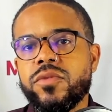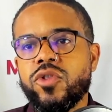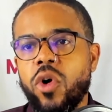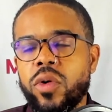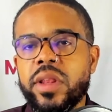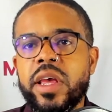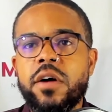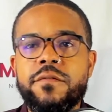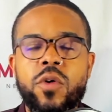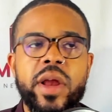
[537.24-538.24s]
totally
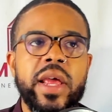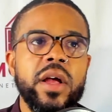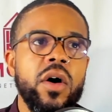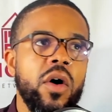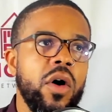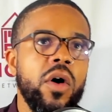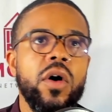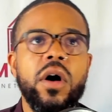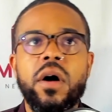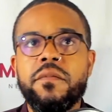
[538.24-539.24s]
avoiding
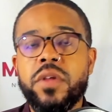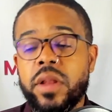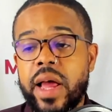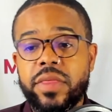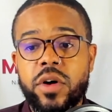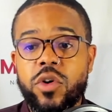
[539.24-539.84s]
all of the like the